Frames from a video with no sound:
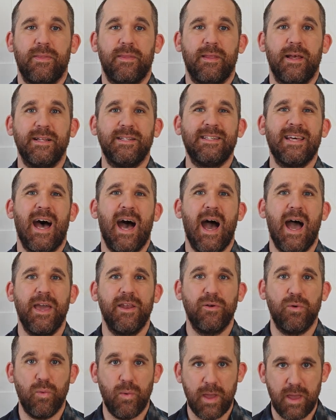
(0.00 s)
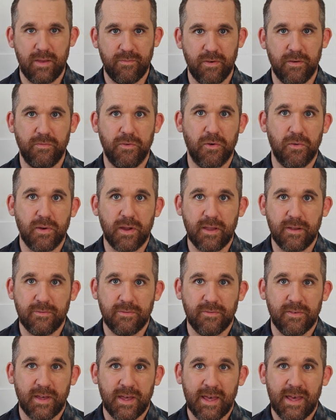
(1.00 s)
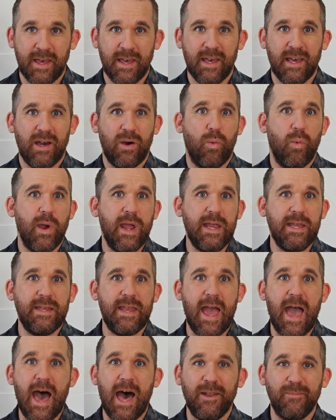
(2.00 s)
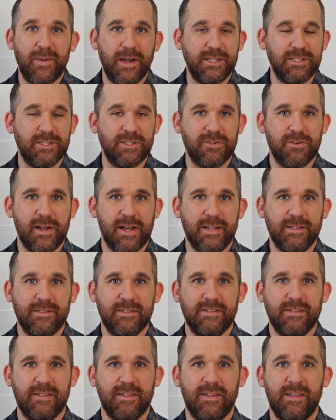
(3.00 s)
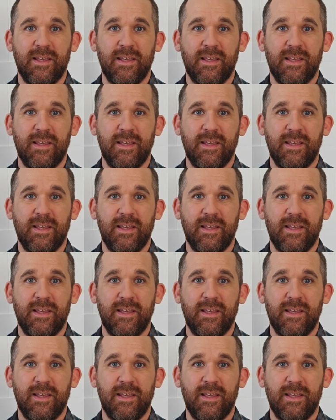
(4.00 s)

a tidal wave of grief, weighed down by stress,